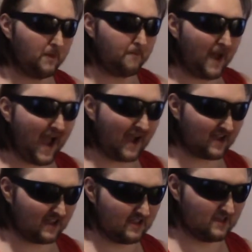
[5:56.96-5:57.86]
be back
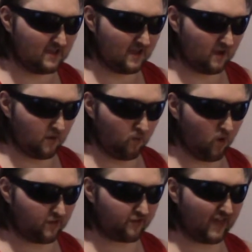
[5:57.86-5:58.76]

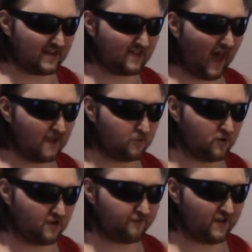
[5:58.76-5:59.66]
once that timer
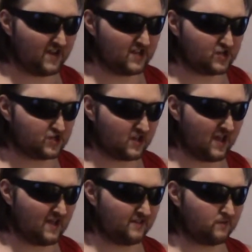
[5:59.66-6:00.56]
is finished,
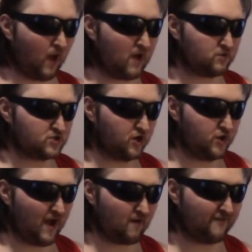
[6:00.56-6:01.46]
and then I will show you
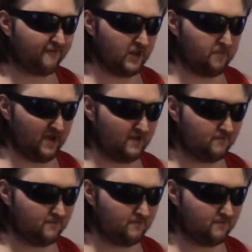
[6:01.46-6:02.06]
how I flip it.